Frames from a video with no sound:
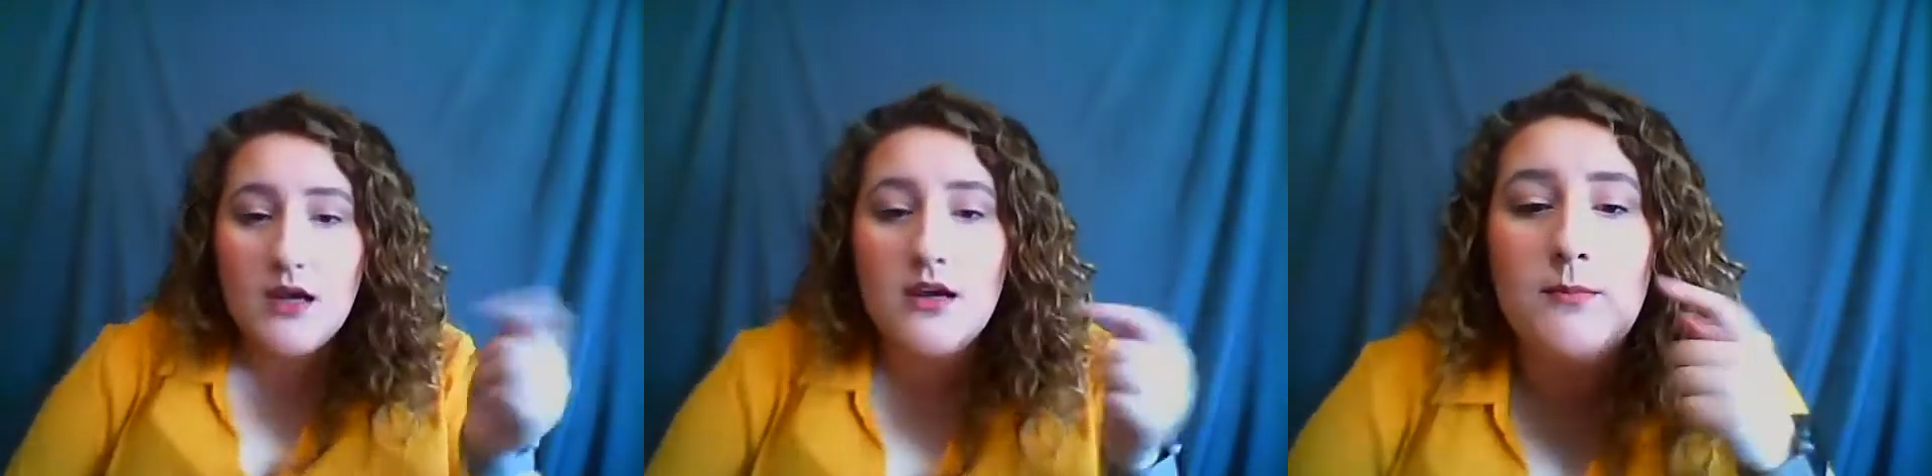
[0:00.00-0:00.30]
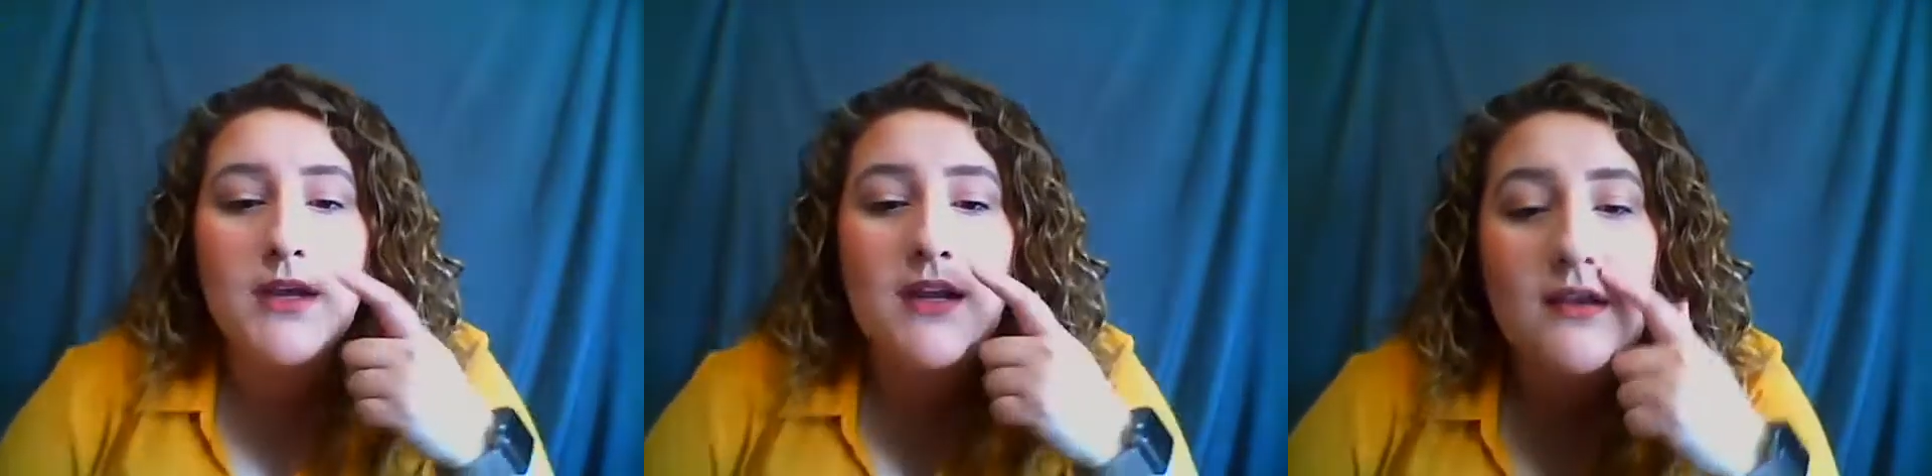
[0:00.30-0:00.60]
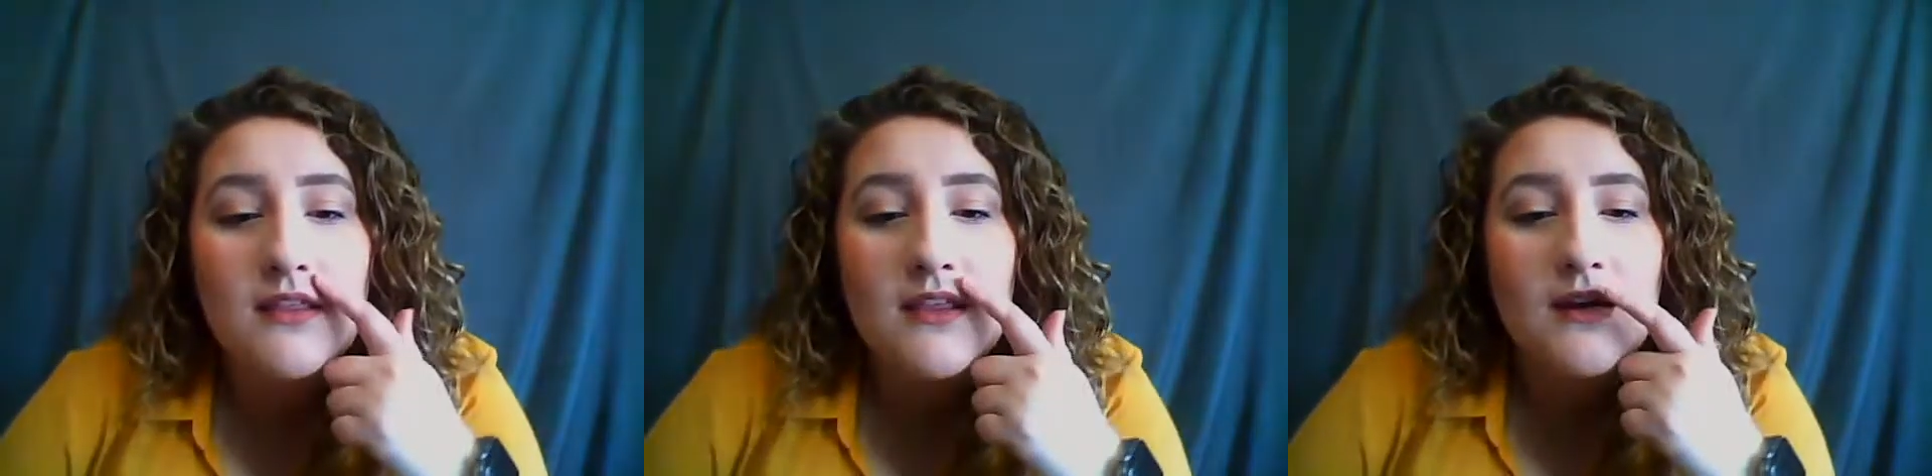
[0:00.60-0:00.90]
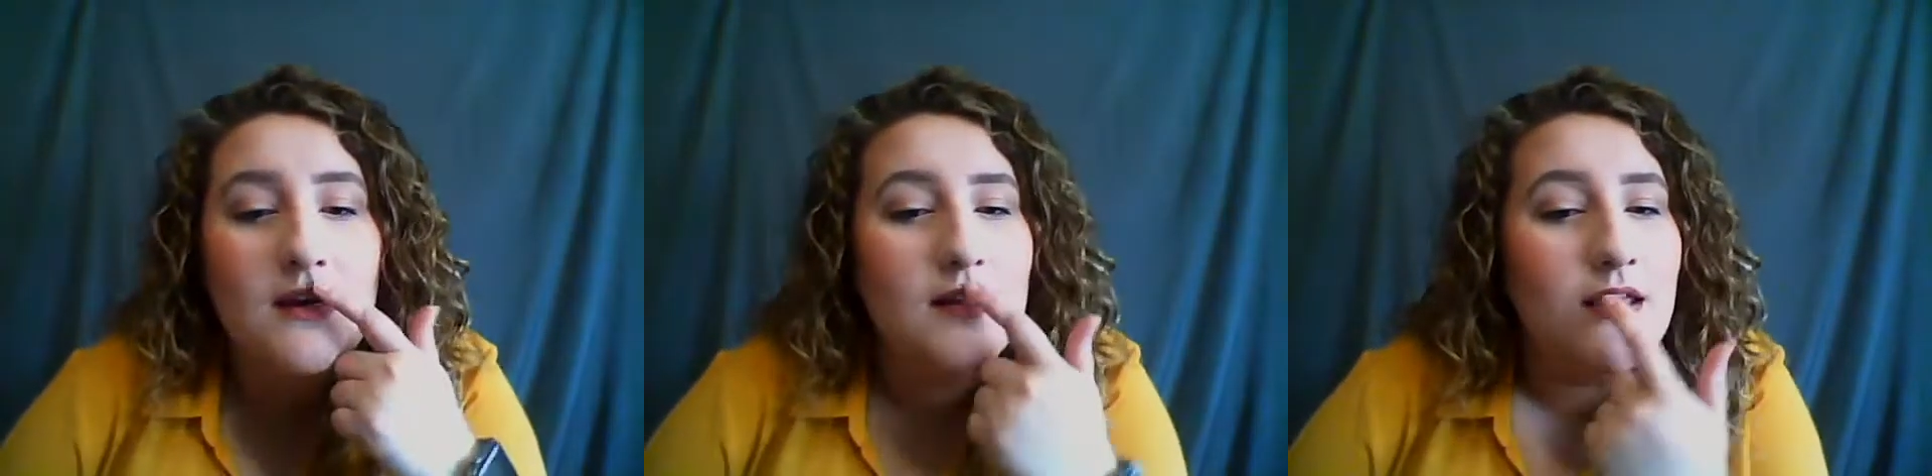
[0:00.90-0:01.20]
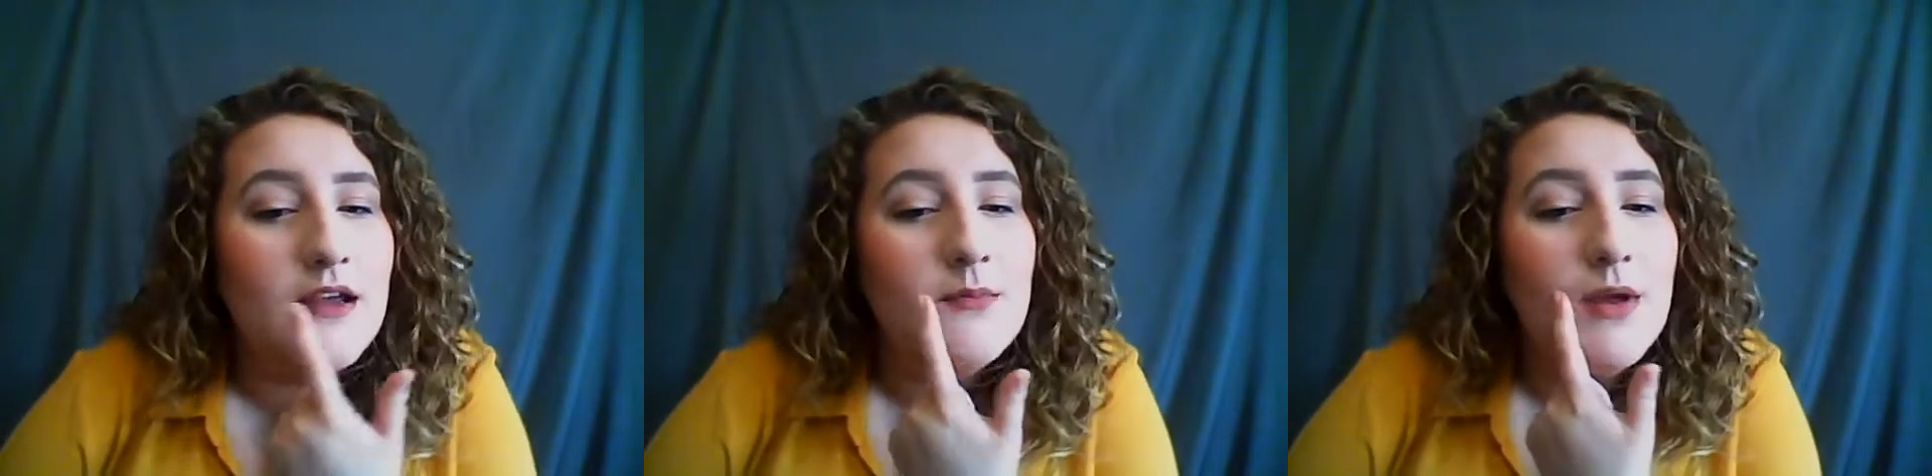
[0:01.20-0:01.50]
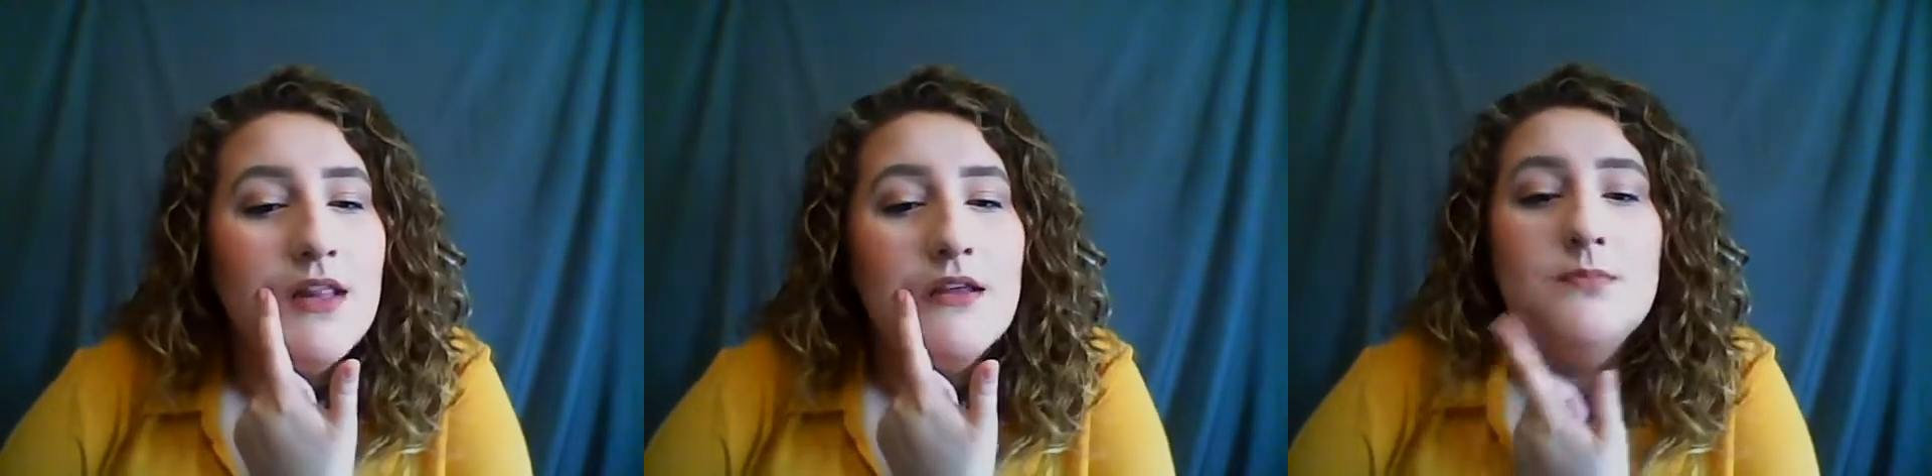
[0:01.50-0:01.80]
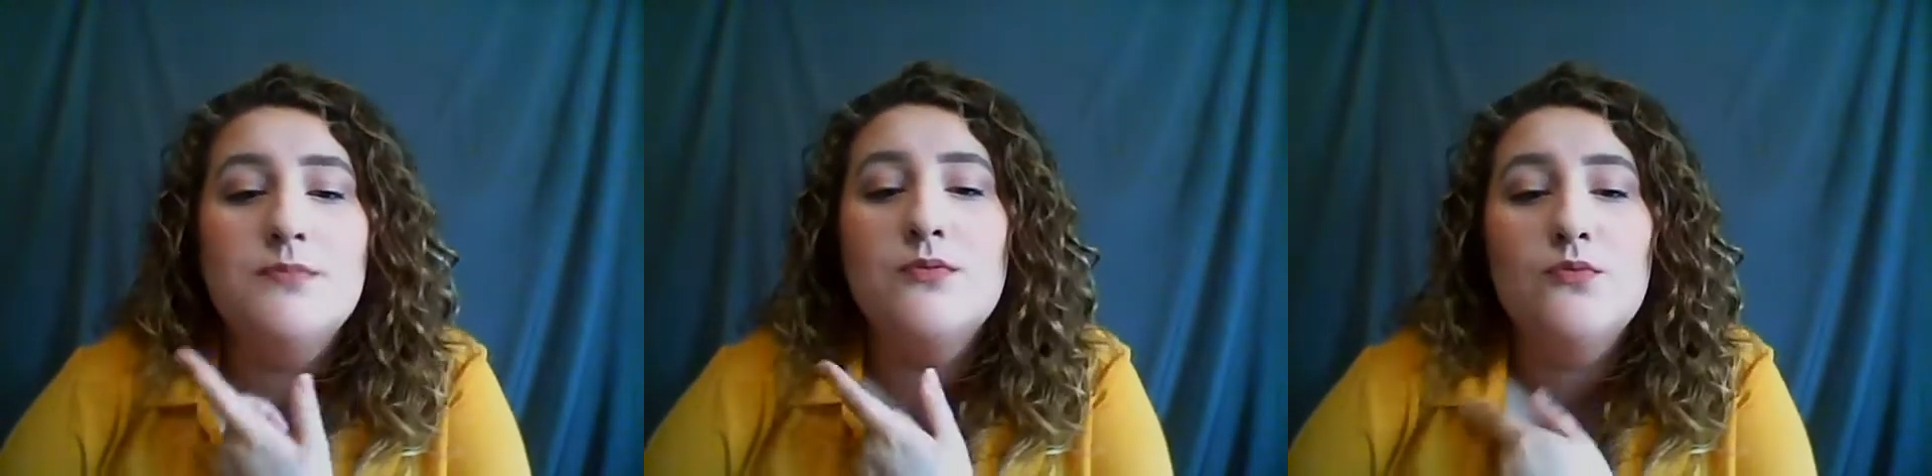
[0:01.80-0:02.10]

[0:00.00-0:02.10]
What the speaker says: And I think I lined my lip